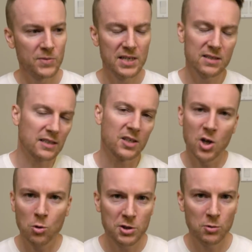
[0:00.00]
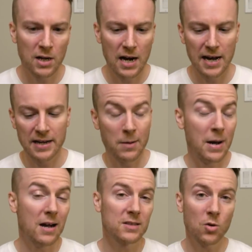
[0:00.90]
He's like the go-to guy. Now,
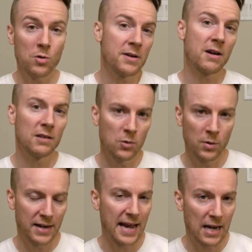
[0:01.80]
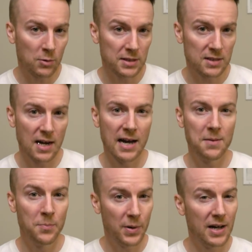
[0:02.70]
Miles ordinarily wouldn't hang out with this guy,
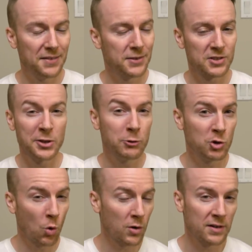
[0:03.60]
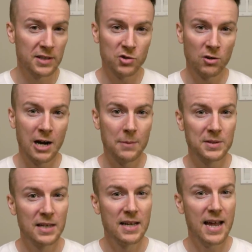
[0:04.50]
but there's a new Jordan that dropped,